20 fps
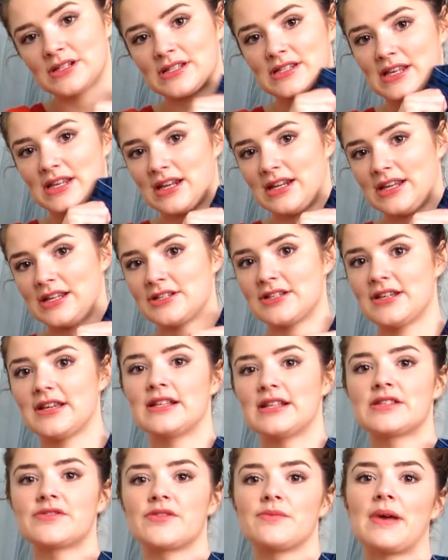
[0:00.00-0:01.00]
skinny
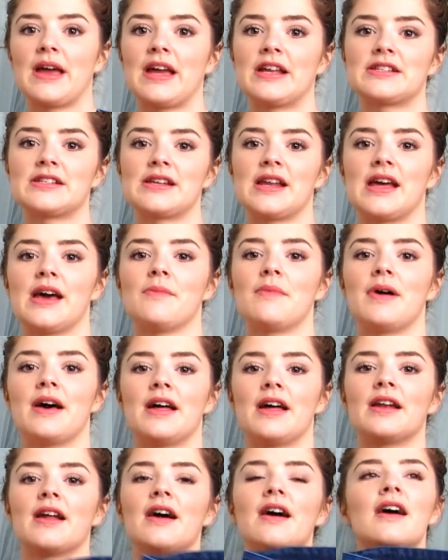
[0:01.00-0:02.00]
jeans from H&M,
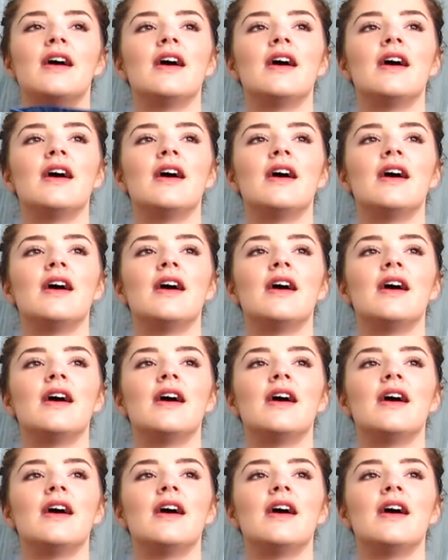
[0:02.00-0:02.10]
and